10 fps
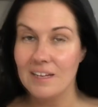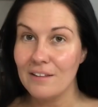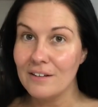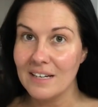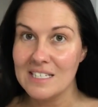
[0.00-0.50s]

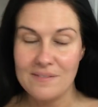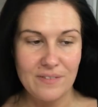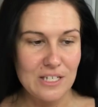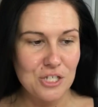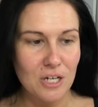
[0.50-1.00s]
Another nice
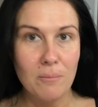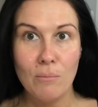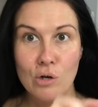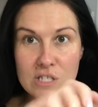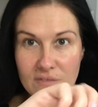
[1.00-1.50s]
feature,
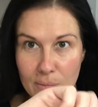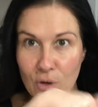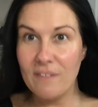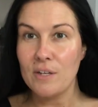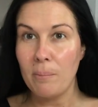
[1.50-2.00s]
most of them
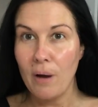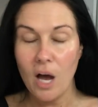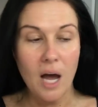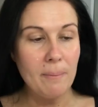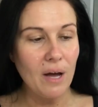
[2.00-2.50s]
you have to
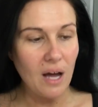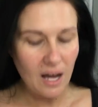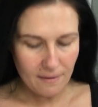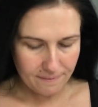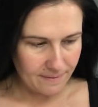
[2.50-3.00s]
pop
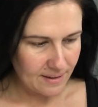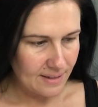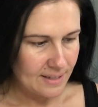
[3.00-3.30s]
off.